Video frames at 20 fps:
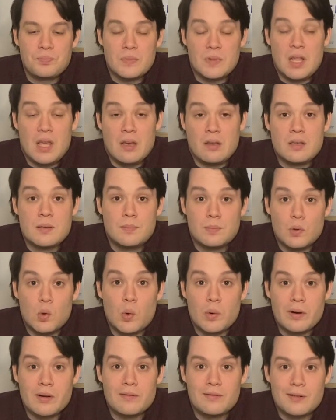
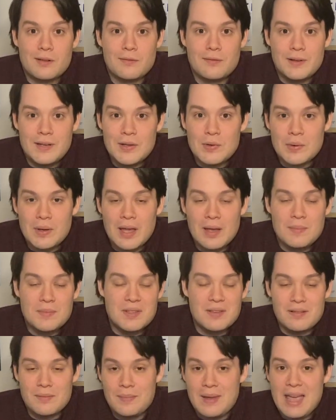exploring for video games
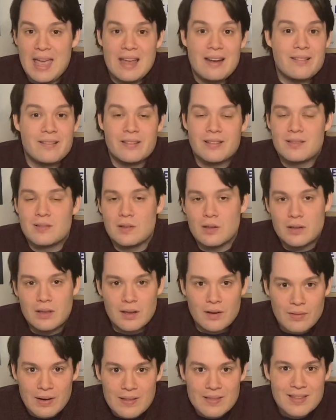in Japan and just
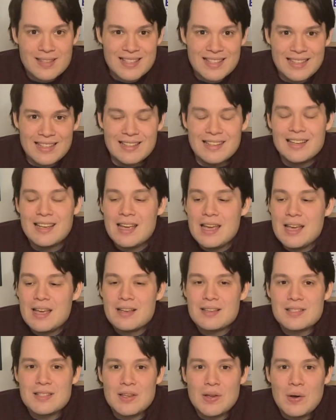looking around the city.
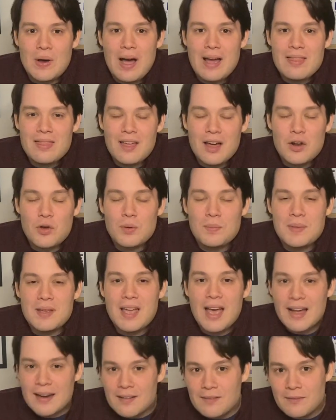So I thought it would be
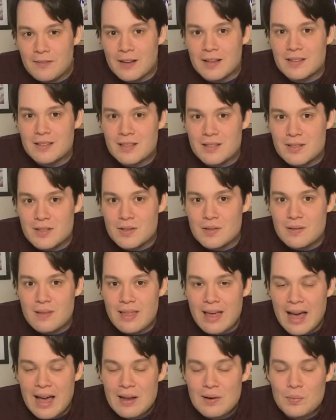kind of fun to do
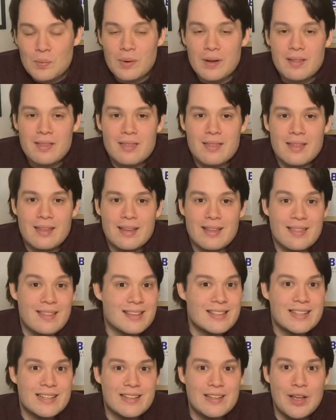that with the
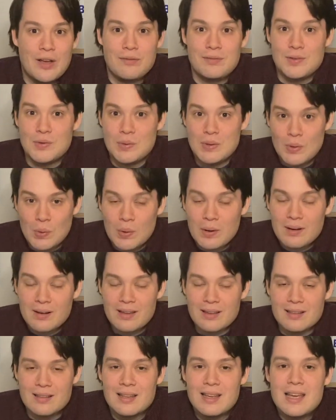city of New York
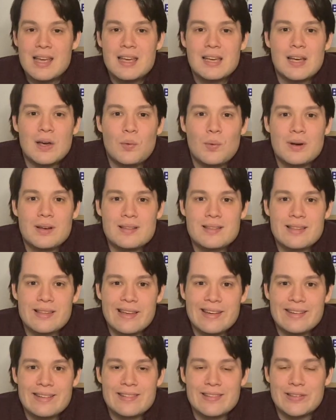and what it's
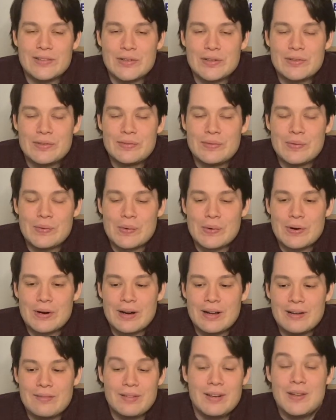like to look for
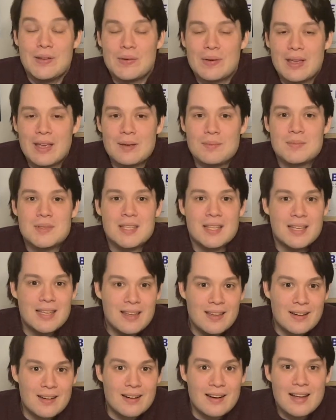video games
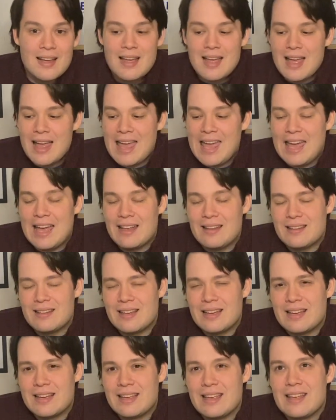here. And
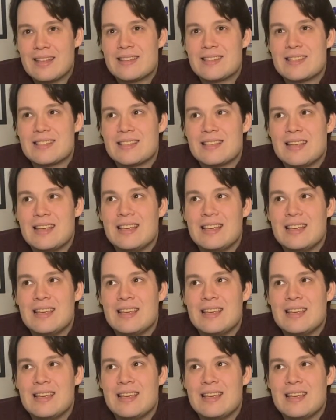it's